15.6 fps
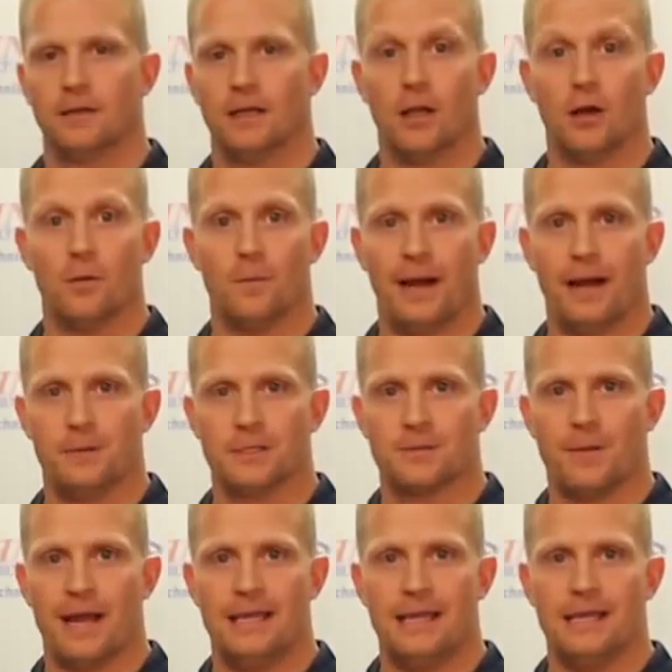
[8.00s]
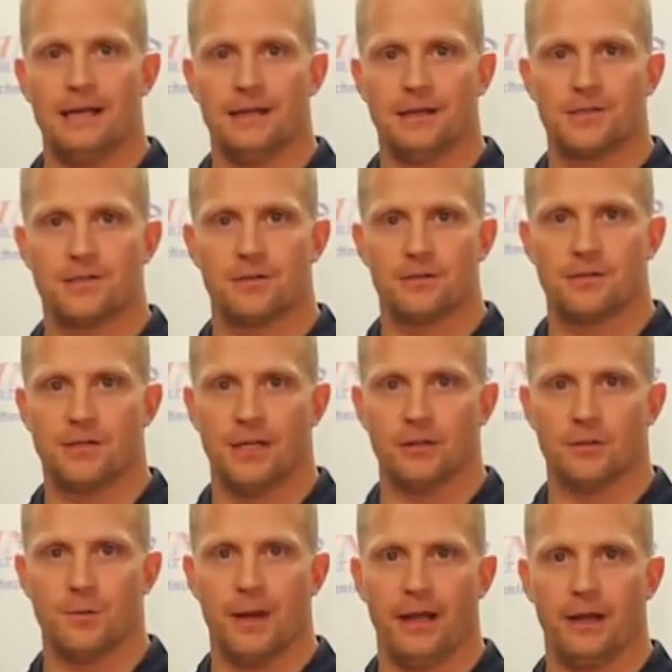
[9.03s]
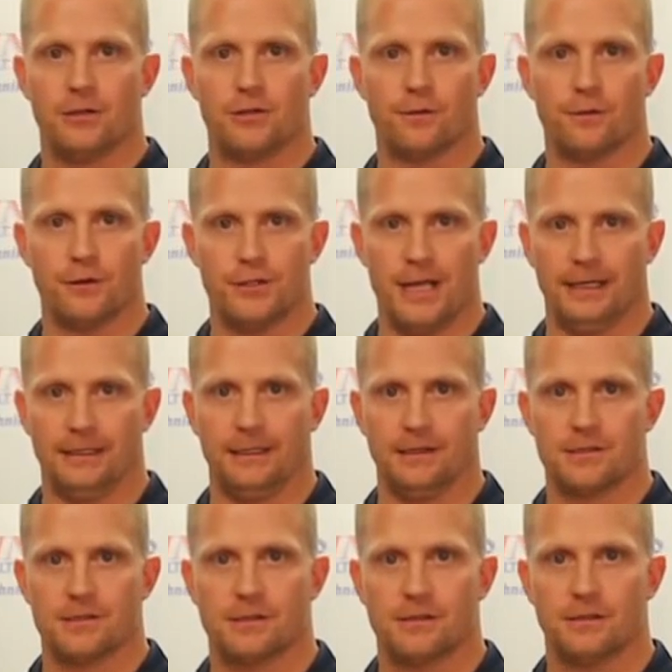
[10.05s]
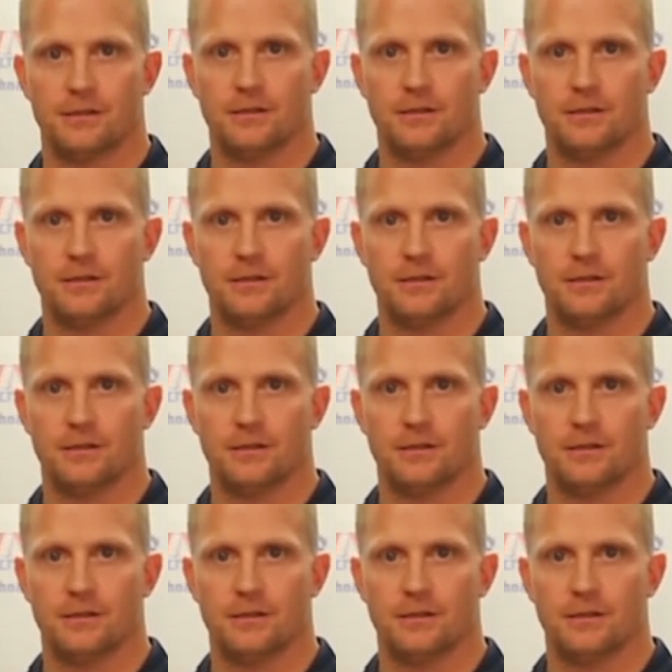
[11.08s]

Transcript: Hello, my name is Mike Enix, Sales Manager for Techniks.